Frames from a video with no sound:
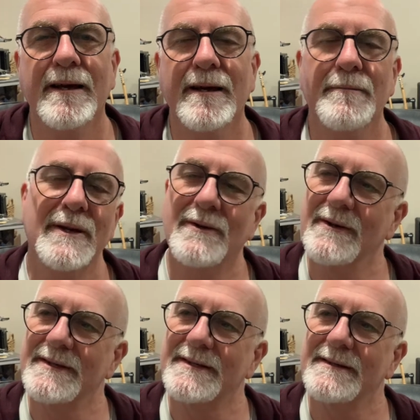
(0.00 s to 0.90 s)

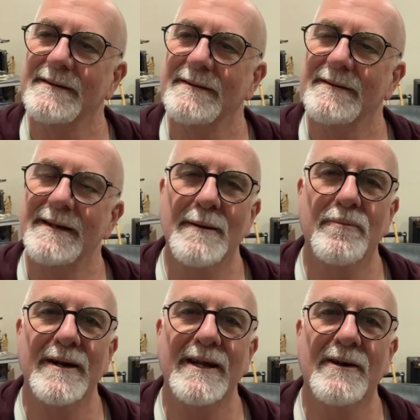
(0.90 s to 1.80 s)
because,
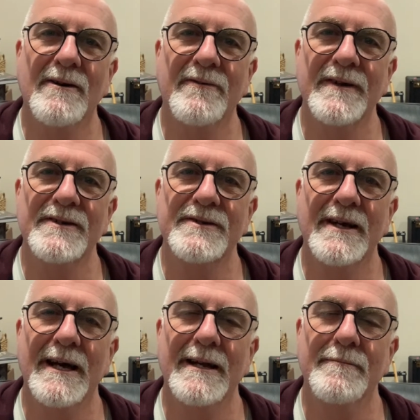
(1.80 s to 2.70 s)
breeding goldfish
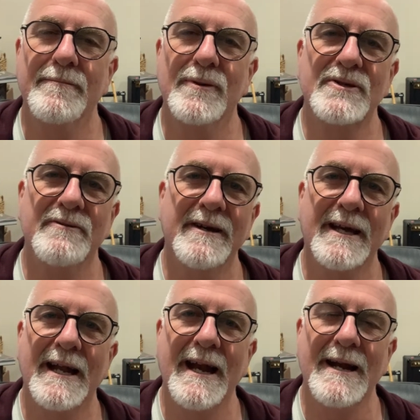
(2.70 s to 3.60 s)
and butchering
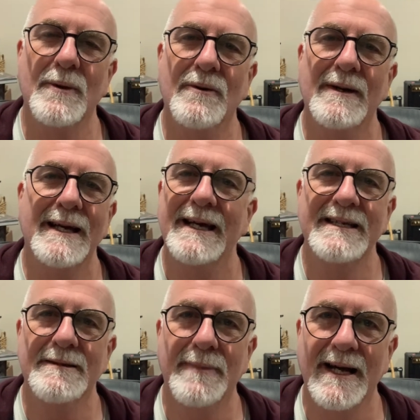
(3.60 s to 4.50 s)
an animal
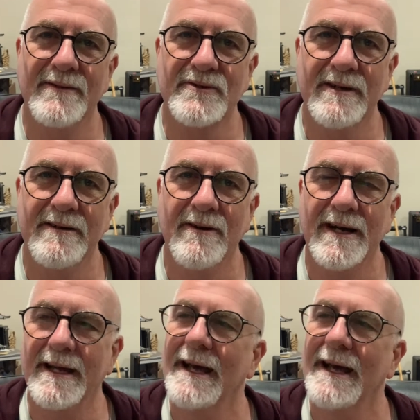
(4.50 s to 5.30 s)
isn't part of screenwriting.